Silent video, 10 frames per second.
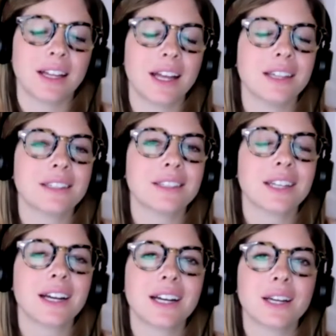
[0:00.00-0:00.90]
And
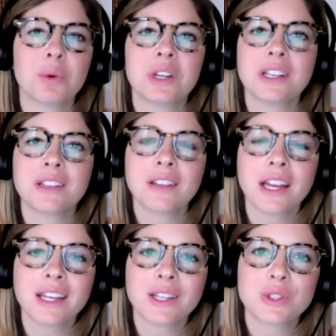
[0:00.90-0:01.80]
I would
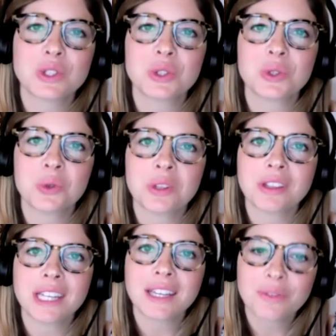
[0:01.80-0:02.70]
like to
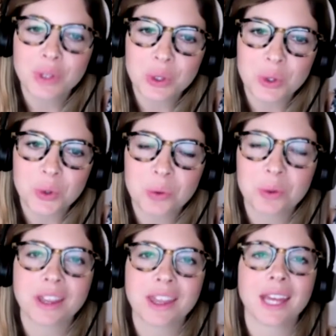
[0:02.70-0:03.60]
leave you
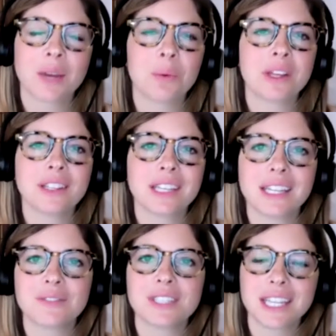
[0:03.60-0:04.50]
with a weekly
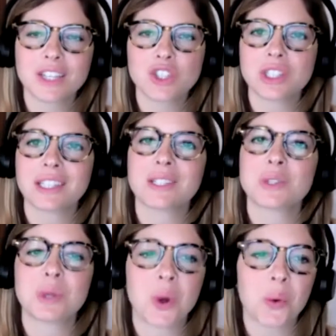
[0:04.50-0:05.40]
invitation,
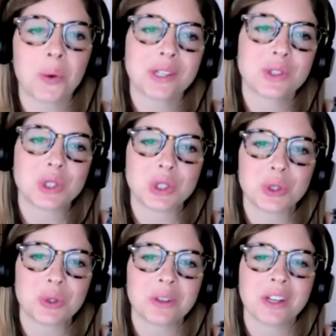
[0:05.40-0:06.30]
as we always
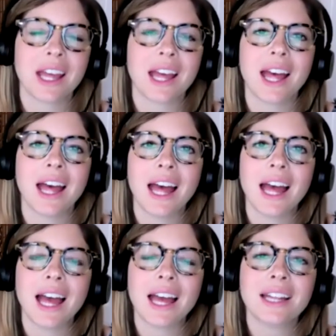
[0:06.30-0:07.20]
do.
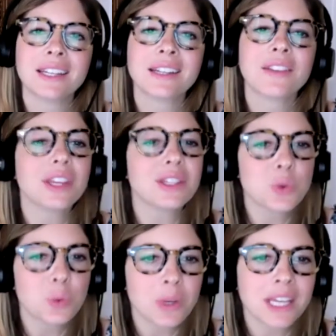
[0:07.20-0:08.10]
And
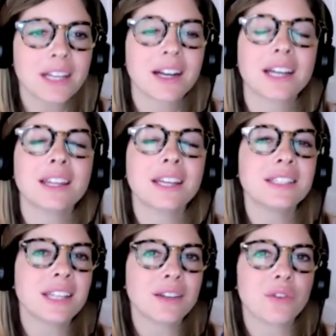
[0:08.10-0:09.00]
this week, I'd like
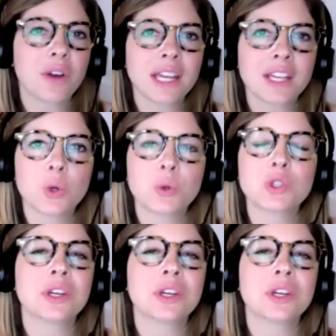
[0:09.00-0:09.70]
to invite you to